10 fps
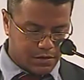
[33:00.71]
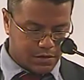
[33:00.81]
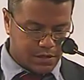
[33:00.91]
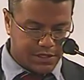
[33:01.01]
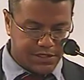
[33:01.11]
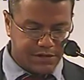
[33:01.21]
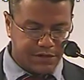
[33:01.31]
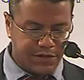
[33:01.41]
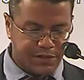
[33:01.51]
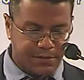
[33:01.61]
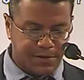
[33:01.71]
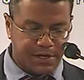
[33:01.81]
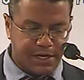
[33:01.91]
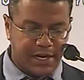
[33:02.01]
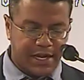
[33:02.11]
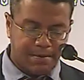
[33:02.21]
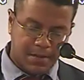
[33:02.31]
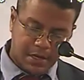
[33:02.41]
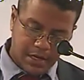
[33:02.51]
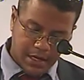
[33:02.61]
all these individuals I wanted to name.
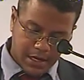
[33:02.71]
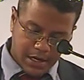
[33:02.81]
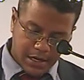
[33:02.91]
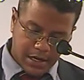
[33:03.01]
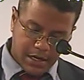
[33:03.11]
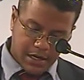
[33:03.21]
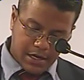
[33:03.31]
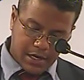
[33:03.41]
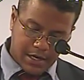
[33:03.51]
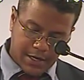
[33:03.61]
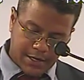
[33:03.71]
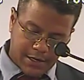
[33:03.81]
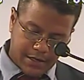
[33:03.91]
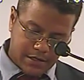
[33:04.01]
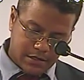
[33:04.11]
Uh,